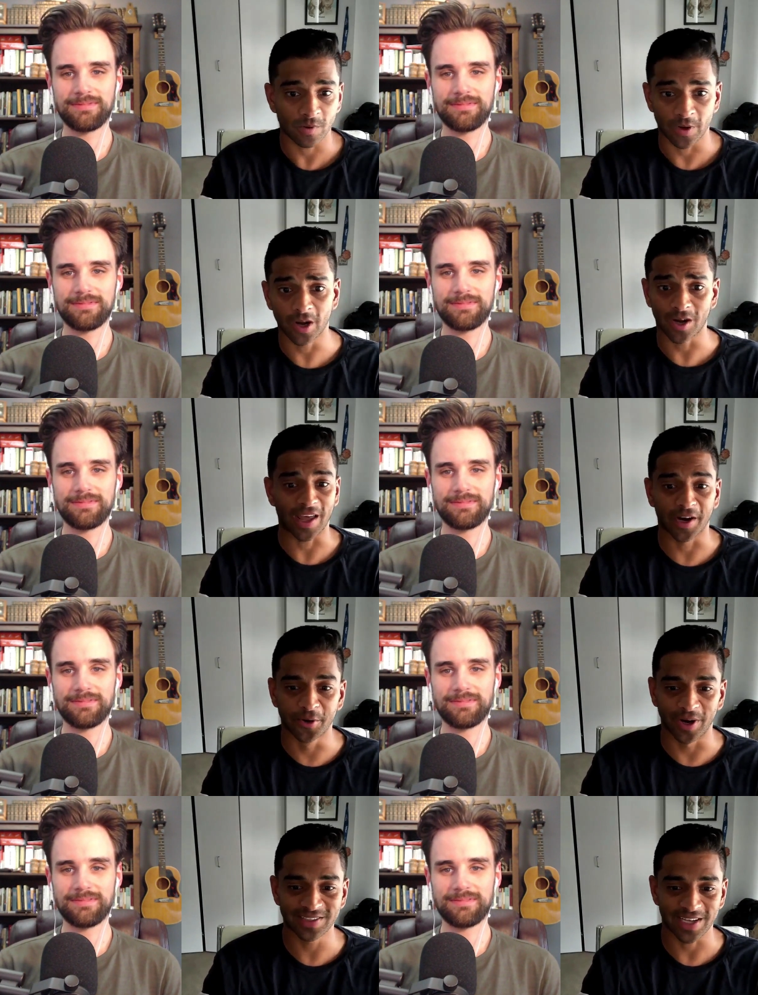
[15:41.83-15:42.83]
Speaker 1: No, I had a
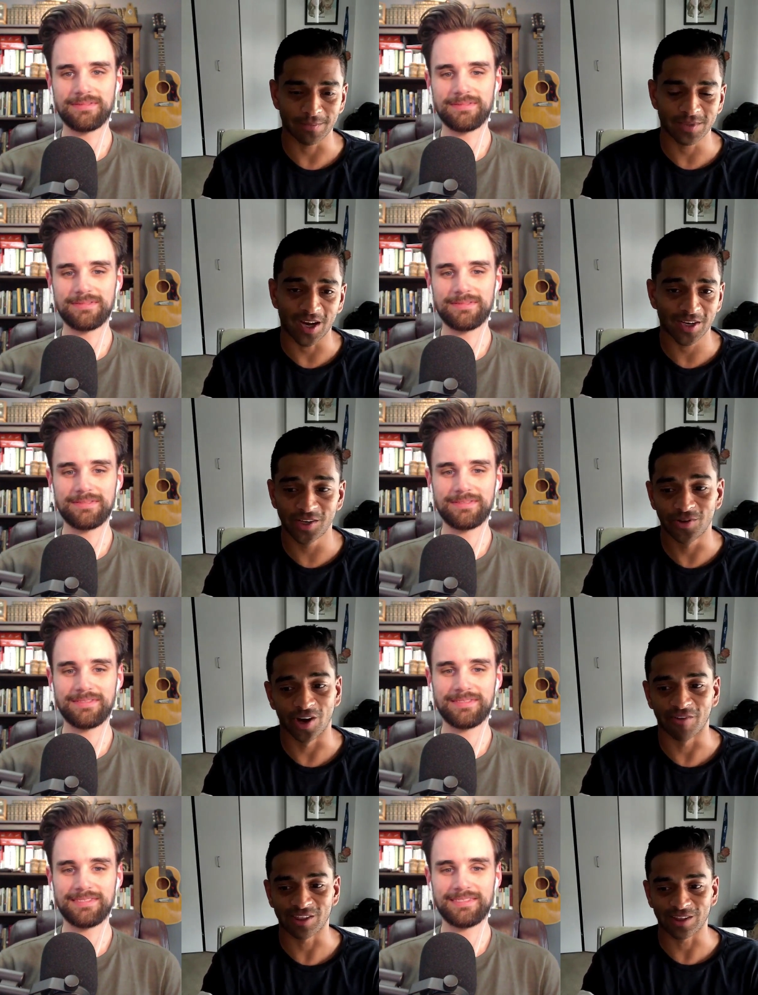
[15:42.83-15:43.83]
great time talking to you
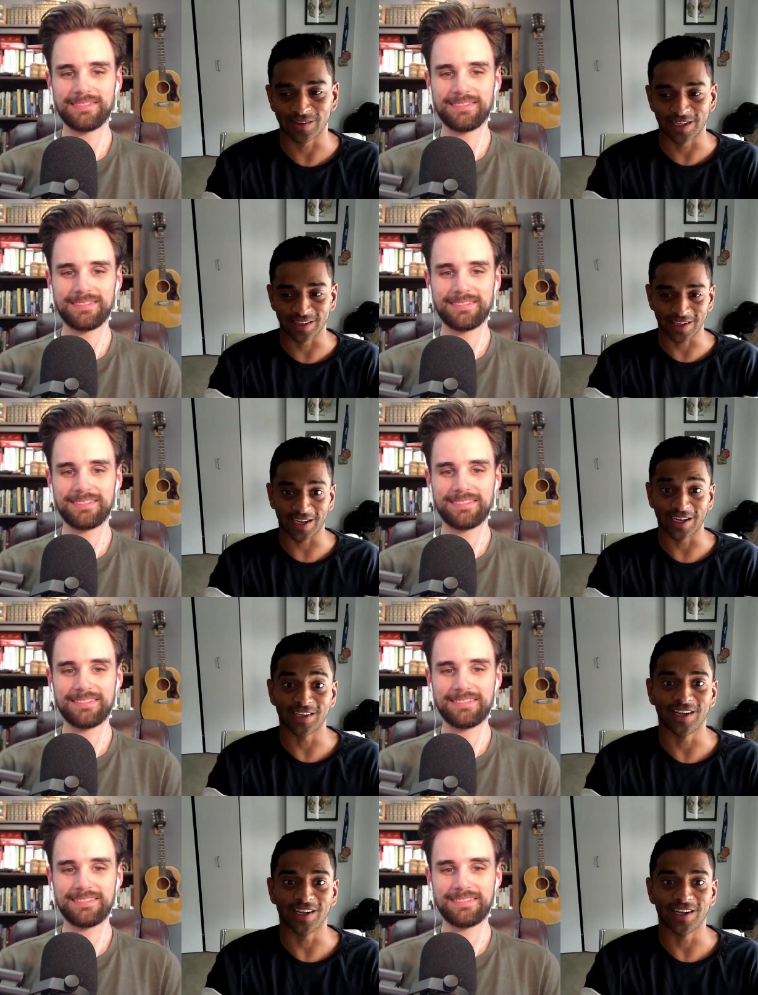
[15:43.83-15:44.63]
and everything like that.